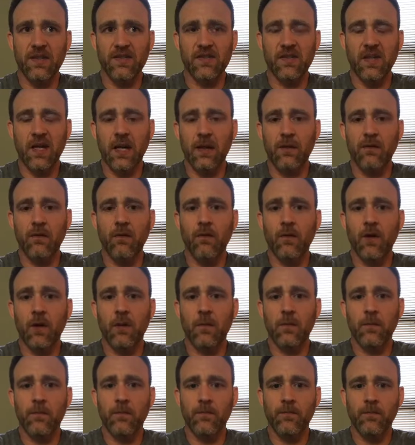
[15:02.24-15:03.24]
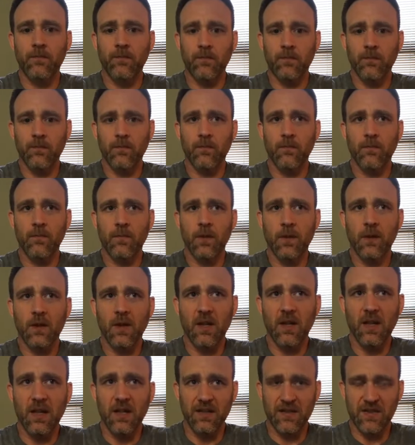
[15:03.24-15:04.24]
aside from
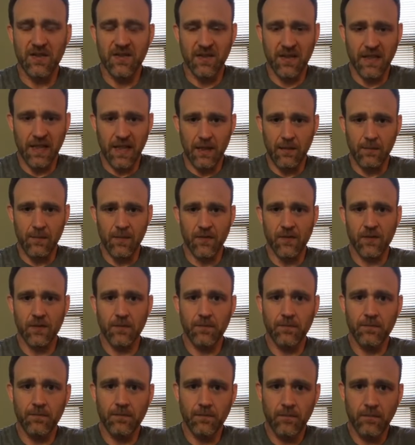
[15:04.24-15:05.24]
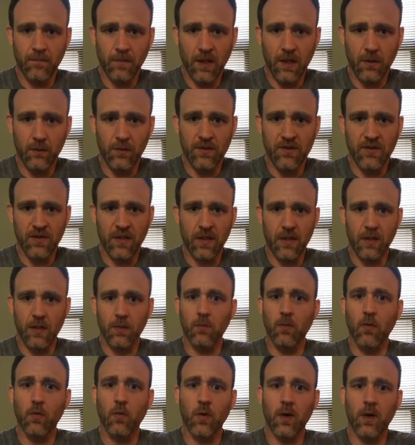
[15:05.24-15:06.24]
escapes, I would say
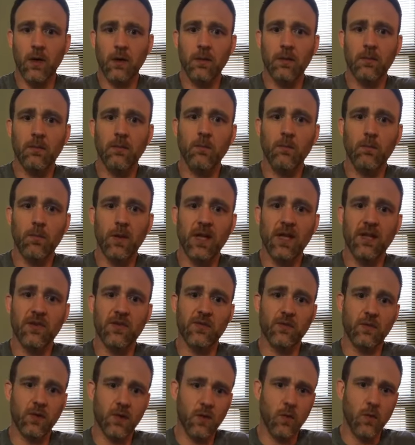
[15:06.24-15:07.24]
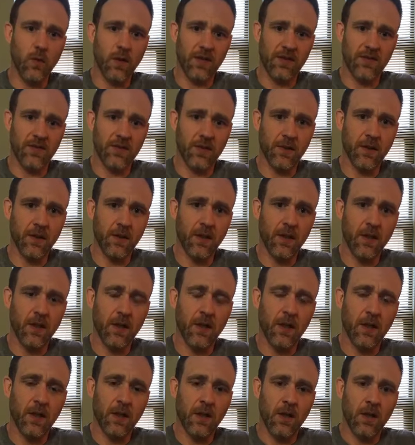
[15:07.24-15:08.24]
number one biggest request
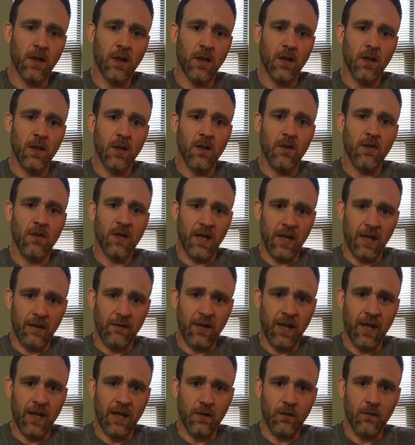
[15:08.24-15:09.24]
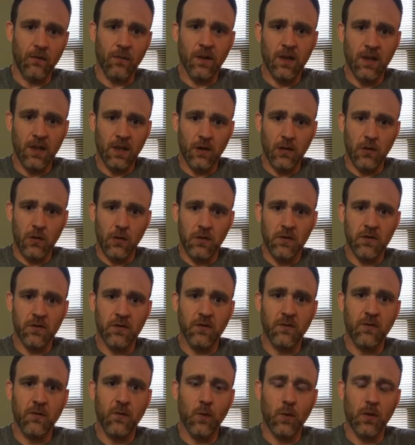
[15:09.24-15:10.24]
that I've had over the
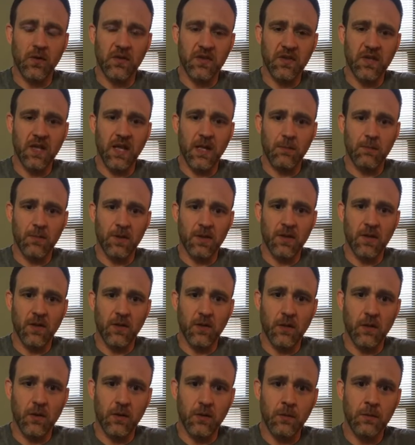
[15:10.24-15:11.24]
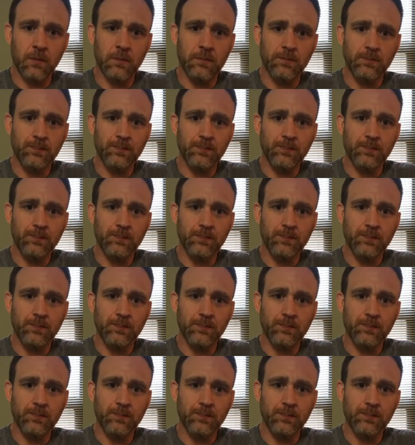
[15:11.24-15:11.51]
years for escape material,